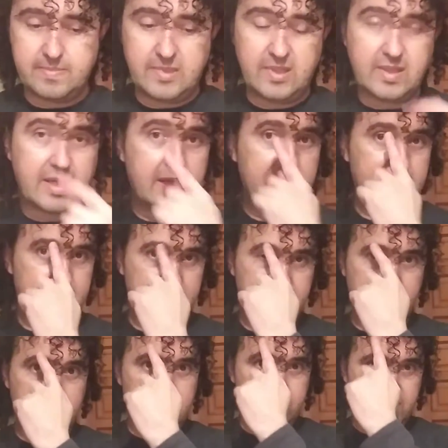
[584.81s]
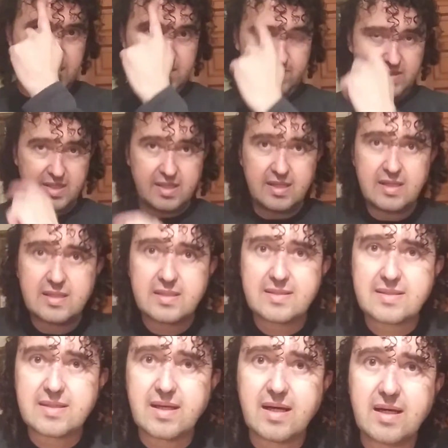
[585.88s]
Okay. Another verb
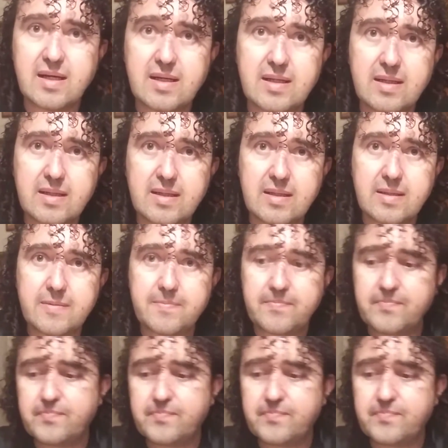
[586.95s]
is the